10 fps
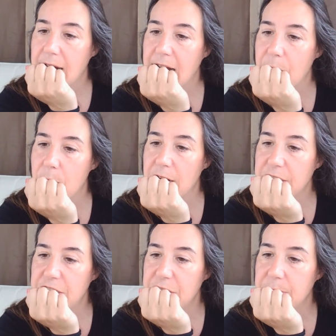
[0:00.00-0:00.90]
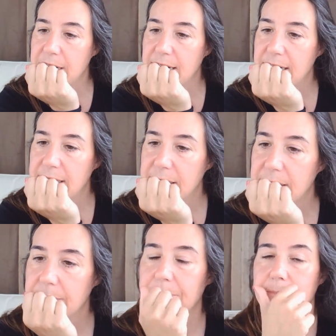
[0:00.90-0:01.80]
I want to
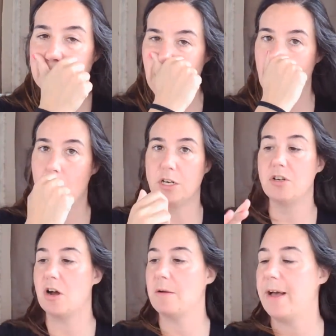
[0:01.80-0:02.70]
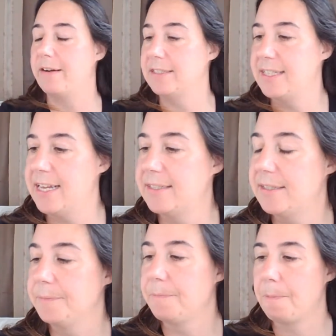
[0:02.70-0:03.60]
talk about is
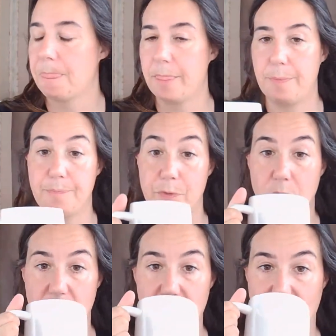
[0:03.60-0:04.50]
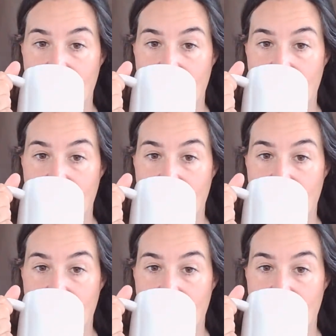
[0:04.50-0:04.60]
this. Hold on.